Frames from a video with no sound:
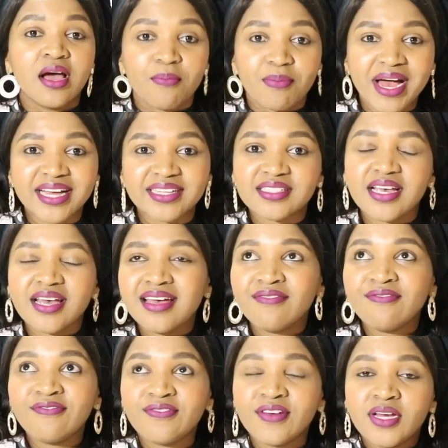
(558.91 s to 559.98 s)
but
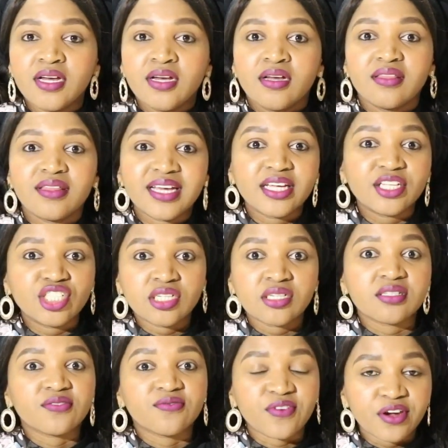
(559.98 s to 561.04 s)
if the kitchen
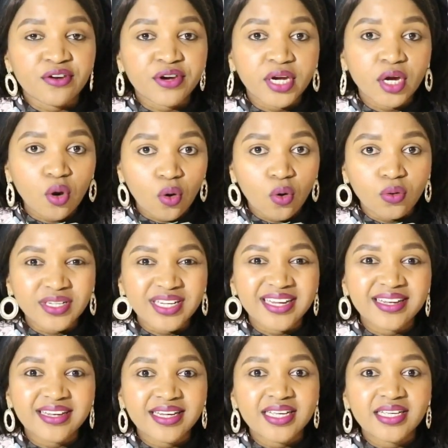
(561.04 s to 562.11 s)
is very cold,
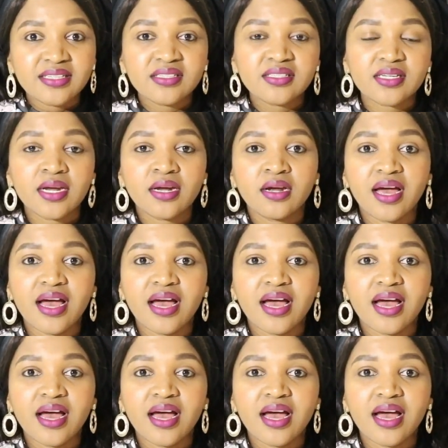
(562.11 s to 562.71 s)
at least